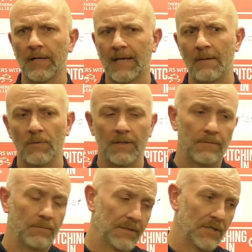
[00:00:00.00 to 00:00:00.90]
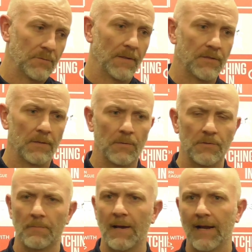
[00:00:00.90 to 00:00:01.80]
And again, we did speak to the
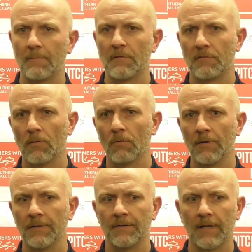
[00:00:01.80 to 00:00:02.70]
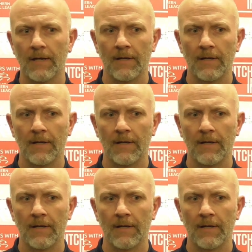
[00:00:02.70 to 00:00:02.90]
boys about that before, and